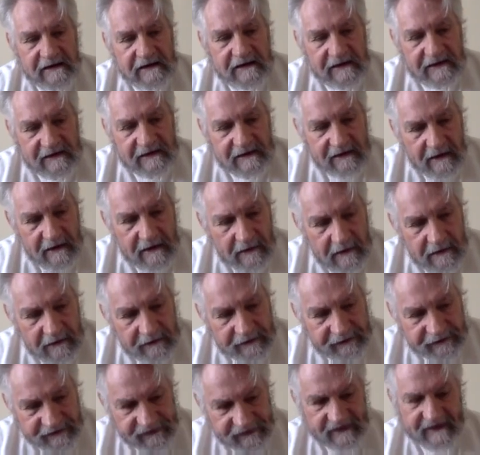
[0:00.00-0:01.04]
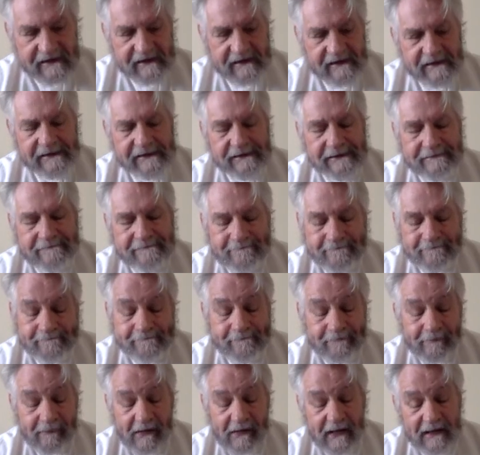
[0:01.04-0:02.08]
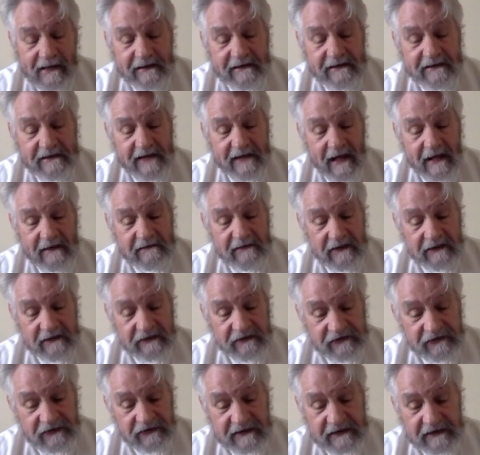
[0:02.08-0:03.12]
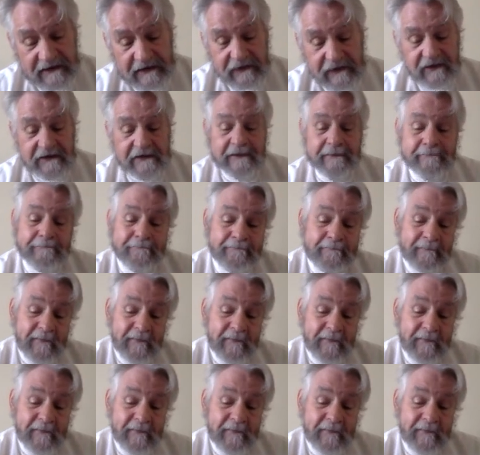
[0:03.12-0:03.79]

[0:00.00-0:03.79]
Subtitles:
in our fear and in our anxiety,